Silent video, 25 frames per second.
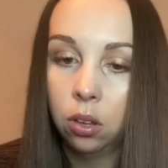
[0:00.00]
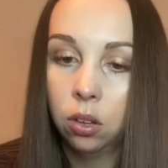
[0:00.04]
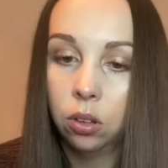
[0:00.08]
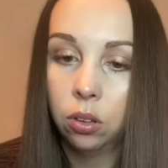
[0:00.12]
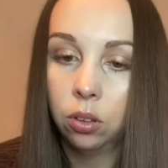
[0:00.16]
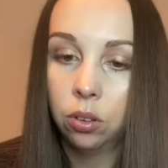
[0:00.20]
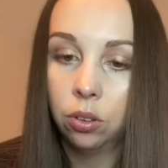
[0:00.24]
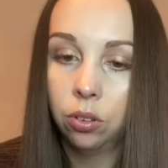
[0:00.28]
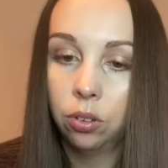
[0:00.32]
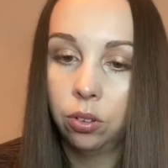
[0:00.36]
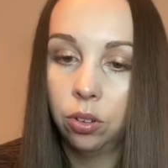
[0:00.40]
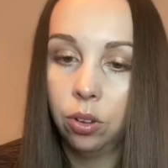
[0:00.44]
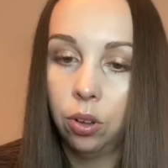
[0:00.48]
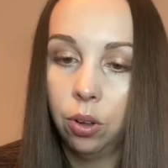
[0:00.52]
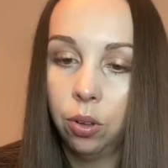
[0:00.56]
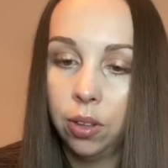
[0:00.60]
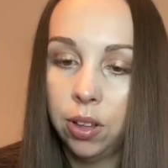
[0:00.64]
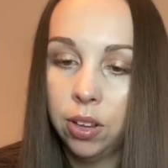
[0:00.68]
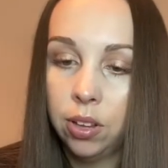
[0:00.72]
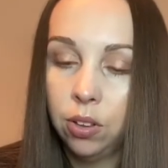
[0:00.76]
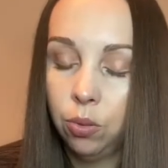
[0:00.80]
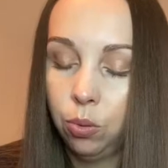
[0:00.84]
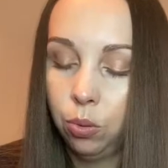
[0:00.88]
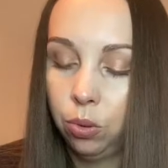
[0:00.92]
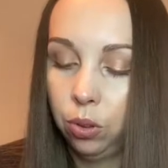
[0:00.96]
So
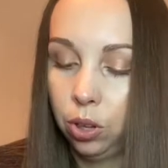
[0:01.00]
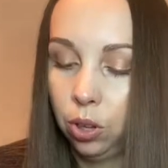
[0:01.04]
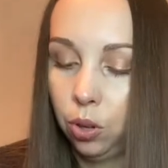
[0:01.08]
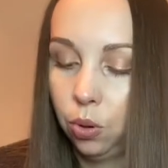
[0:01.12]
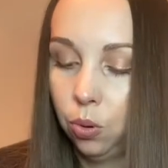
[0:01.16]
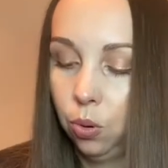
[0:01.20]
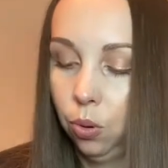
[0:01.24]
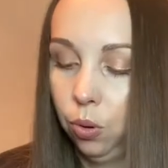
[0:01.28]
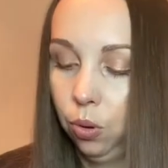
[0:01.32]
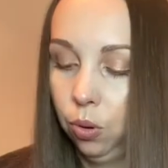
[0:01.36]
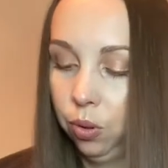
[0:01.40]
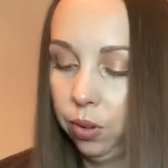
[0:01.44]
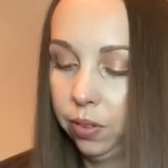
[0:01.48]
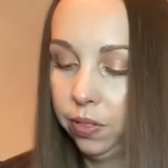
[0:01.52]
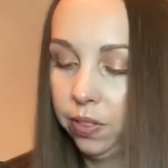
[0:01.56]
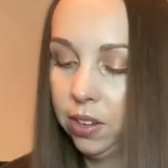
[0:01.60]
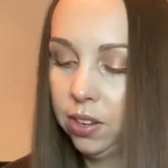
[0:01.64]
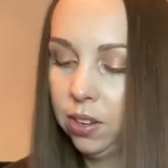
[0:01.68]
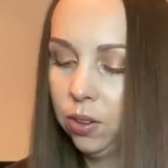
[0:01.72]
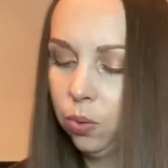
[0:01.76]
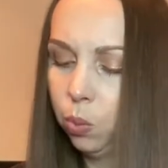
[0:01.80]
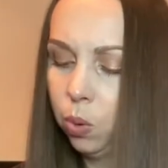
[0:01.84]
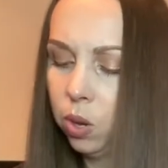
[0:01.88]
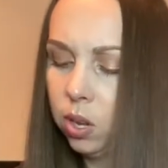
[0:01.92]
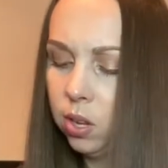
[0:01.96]
that's really cool.
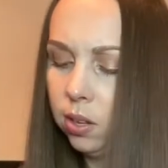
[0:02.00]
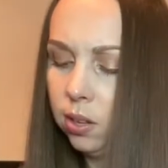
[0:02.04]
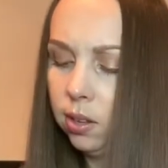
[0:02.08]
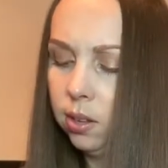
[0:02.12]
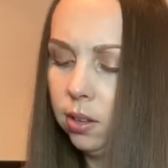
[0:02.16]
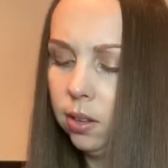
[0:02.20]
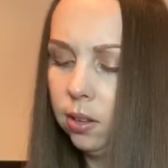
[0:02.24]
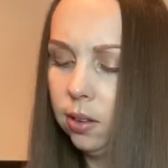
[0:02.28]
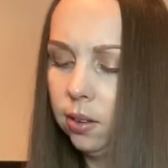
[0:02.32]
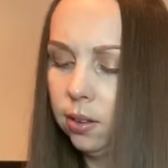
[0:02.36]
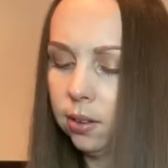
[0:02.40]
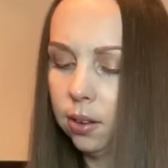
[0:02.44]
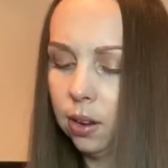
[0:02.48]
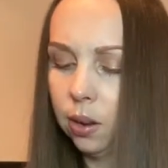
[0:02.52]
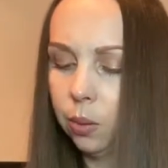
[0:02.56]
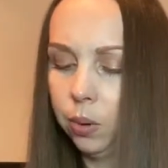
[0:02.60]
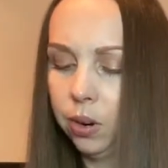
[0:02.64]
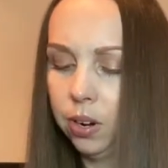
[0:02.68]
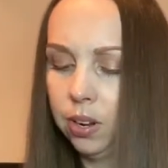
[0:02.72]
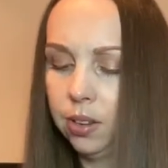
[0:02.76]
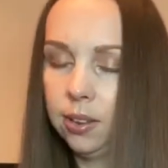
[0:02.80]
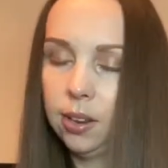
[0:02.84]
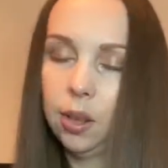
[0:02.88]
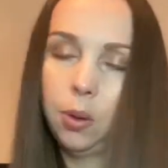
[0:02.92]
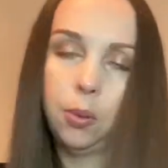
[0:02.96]
This was, I want
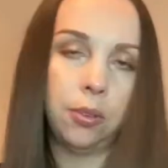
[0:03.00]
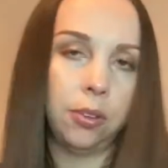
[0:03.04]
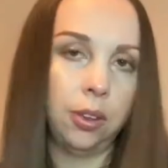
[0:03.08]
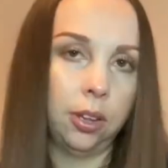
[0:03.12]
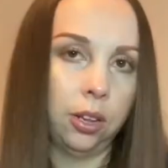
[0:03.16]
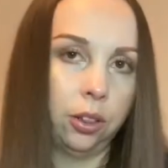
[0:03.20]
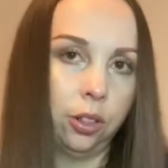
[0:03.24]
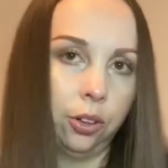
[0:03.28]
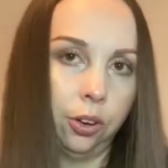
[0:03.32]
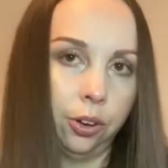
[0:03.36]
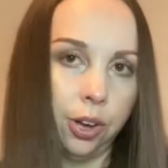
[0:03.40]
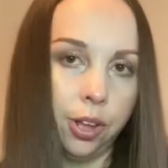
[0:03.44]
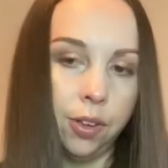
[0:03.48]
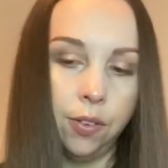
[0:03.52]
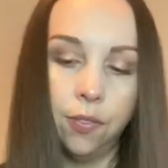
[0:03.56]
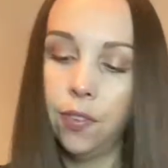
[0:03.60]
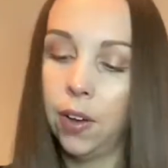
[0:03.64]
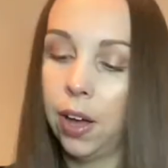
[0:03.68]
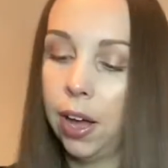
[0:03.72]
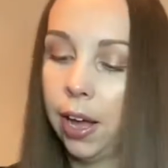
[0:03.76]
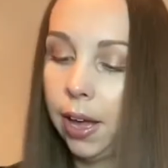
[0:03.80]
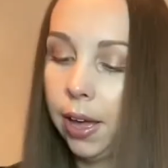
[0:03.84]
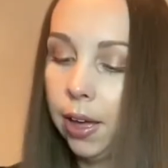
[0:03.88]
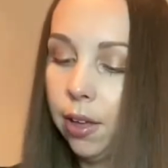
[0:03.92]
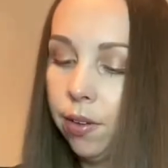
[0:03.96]
to say it was like
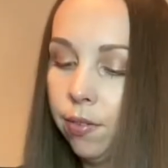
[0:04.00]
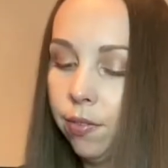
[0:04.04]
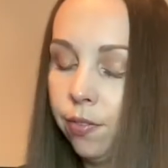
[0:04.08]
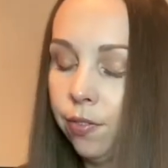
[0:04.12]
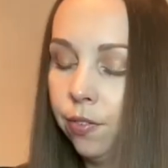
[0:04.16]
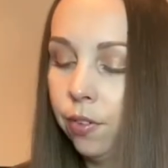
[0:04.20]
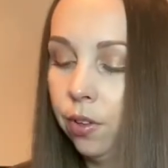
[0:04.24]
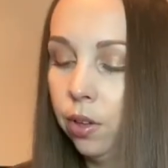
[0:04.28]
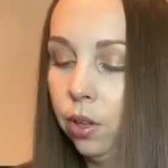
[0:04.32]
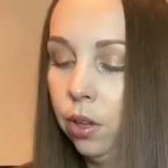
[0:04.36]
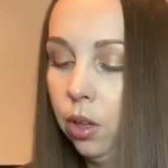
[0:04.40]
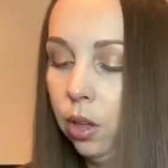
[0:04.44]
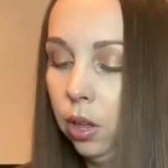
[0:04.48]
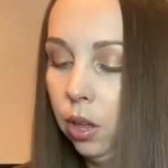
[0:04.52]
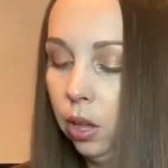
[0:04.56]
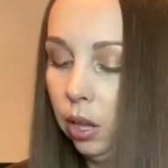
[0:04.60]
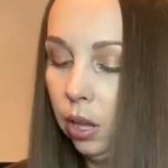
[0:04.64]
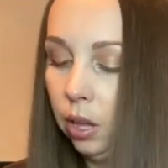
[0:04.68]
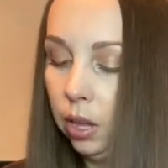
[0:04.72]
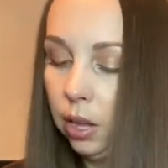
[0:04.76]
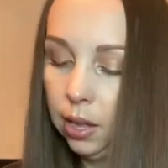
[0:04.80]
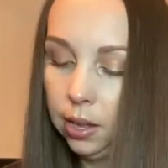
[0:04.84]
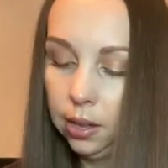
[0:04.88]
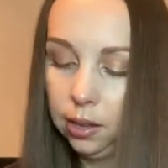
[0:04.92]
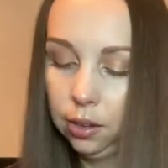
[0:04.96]

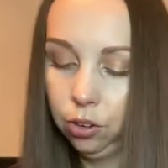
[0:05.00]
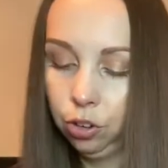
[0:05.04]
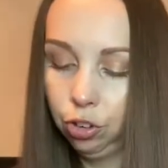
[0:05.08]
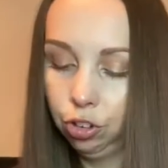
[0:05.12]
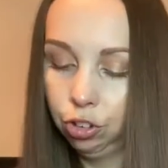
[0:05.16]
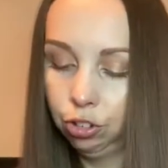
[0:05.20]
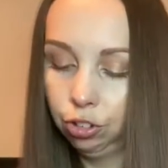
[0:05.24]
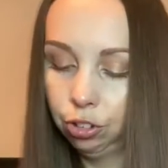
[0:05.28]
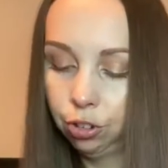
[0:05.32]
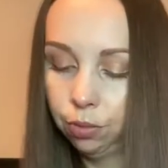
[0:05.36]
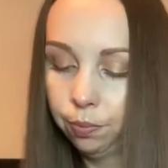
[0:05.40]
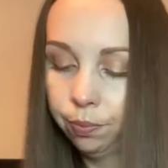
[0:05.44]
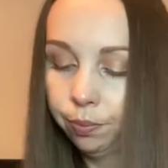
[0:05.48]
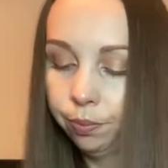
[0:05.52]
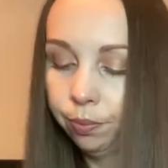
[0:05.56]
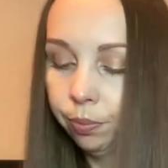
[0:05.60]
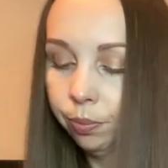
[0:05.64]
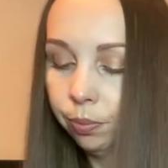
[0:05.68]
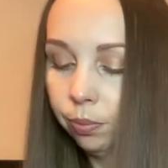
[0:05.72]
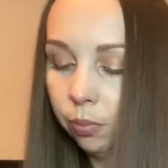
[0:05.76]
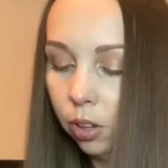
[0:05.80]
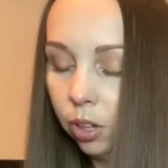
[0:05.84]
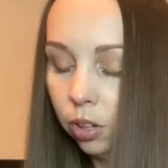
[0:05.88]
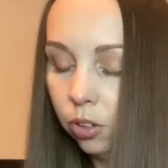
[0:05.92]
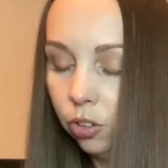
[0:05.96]
35-ish.
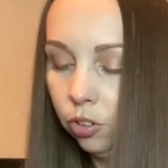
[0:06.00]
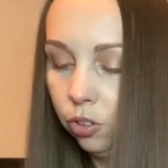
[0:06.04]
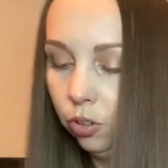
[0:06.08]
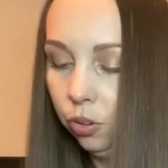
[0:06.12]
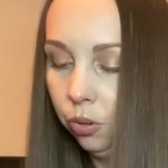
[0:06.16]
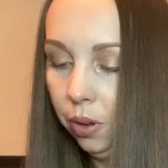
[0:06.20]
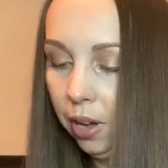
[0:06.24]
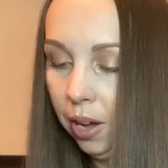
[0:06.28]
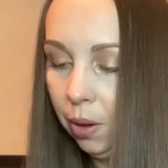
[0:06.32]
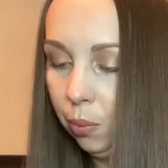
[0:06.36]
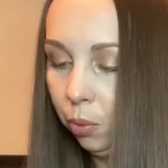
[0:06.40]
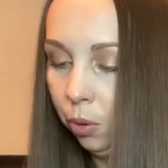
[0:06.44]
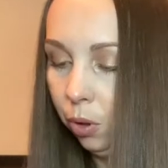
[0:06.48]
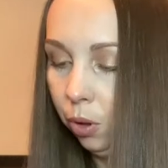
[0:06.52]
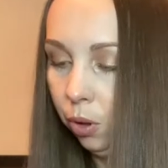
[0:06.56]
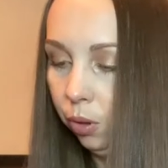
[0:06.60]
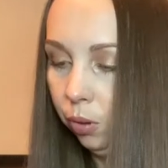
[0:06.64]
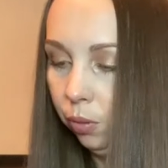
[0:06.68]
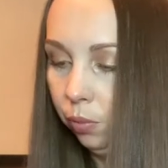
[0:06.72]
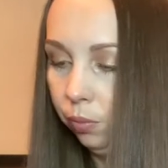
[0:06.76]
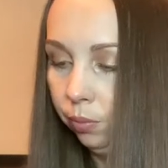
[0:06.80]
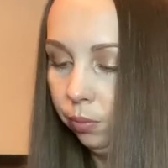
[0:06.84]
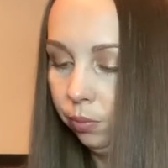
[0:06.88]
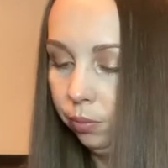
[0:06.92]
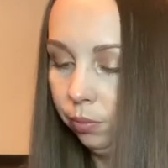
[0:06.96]
So I
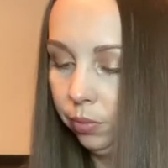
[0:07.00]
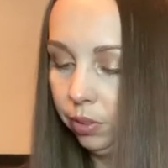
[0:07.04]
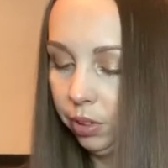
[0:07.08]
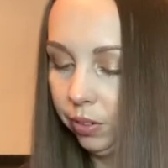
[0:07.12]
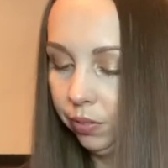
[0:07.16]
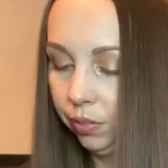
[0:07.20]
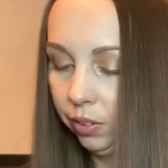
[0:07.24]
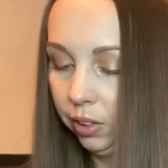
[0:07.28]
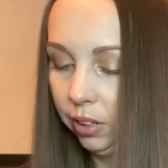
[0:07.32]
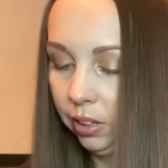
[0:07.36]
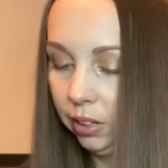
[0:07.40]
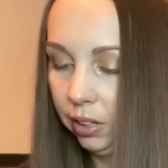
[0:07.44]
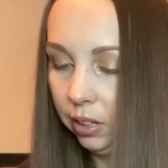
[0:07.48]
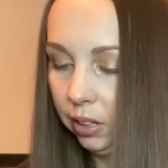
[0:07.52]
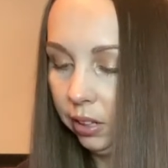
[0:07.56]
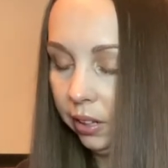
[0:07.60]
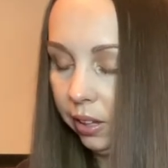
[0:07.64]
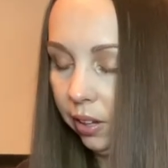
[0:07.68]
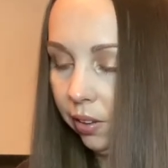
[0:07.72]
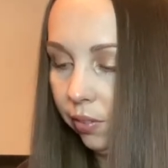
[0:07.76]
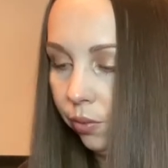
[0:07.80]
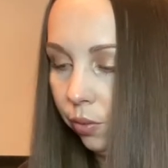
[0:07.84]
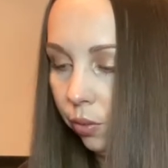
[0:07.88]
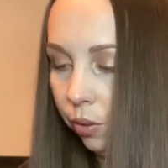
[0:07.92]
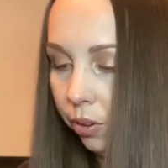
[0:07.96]
will definitely link
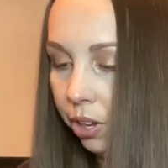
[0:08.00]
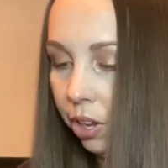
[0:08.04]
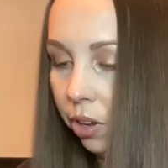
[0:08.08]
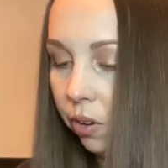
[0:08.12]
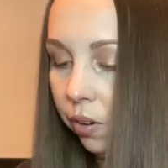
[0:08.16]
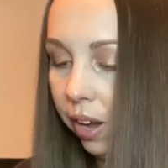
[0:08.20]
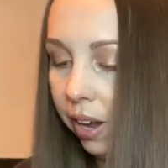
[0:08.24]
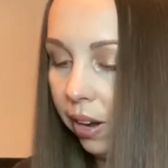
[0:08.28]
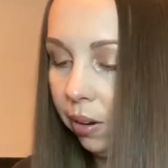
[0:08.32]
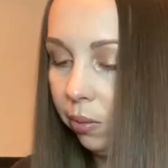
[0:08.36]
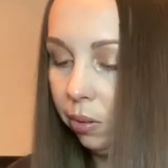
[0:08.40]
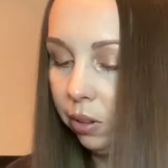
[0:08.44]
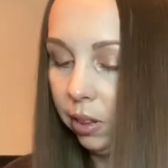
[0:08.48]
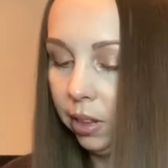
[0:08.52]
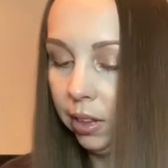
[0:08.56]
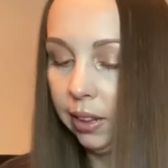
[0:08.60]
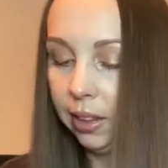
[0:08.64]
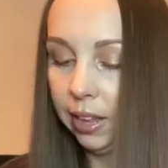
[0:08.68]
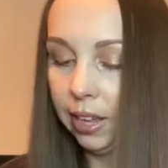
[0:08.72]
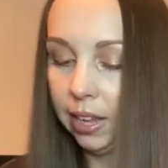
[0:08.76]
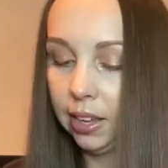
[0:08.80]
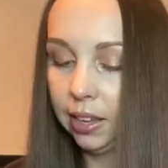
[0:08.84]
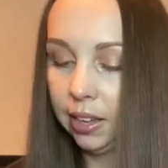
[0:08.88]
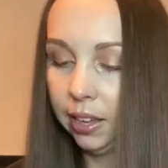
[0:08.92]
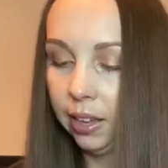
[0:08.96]
that for you. I really
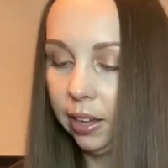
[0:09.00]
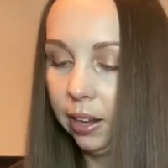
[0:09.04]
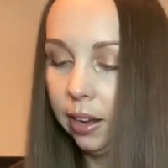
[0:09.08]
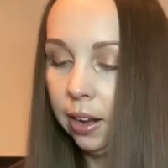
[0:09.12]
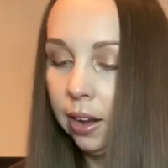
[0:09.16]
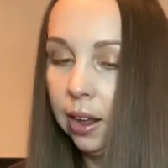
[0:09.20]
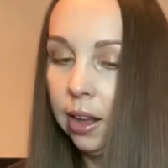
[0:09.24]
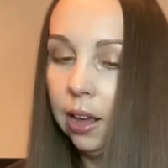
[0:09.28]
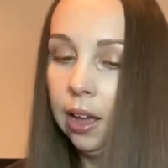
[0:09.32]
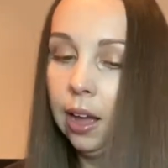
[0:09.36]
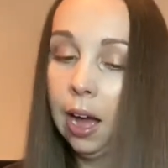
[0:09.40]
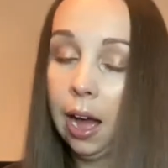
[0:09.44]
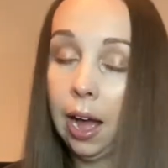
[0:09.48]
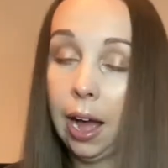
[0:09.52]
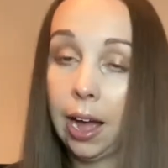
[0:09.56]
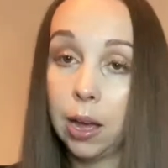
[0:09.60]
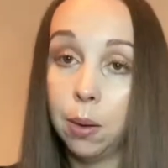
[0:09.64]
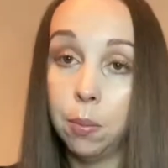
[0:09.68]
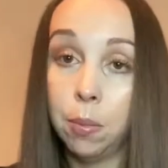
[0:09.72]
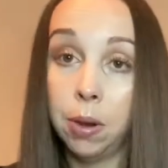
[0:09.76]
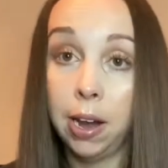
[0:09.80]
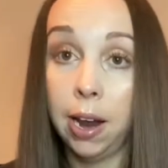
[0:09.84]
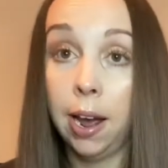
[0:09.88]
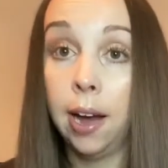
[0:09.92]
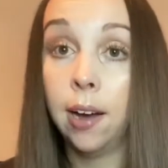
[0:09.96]
like it. I am
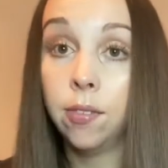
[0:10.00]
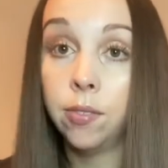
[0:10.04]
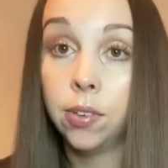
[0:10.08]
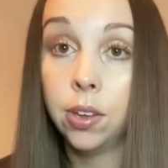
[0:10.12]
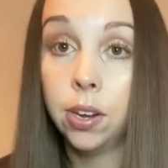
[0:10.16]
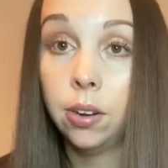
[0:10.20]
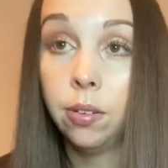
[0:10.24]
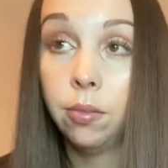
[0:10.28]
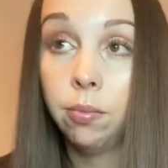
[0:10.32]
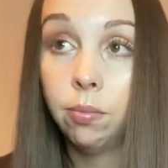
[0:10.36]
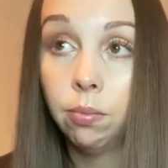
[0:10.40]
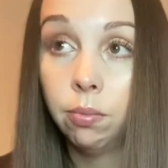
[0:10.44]
an avid